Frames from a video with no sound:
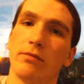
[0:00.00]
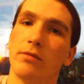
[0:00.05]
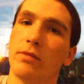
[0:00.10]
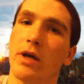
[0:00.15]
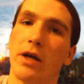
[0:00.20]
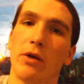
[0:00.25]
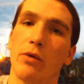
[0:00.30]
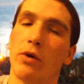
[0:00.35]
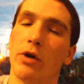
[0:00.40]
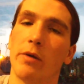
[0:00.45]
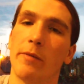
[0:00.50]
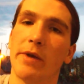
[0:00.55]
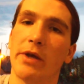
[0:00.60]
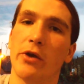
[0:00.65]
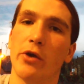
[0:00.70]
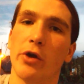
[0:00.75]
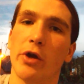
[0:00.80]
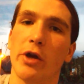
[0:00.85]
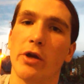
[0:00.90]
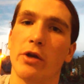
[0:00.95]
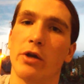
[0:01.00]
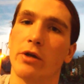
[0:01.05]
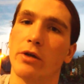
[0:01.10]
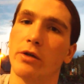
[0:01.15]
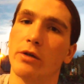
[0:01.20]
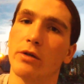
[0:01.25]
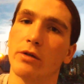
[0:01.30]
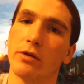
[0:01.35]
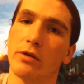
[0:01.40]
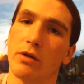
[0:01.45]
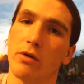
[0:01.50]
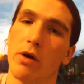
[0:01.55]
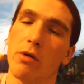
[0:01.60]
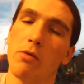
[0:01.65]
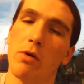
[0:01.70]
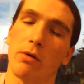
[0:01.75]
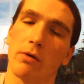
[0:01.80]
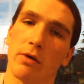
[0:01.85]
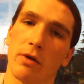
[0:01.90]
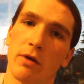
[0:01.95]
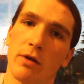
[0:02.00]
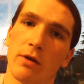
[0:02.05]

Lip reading: I don't want to be cookie cutter, so I won't.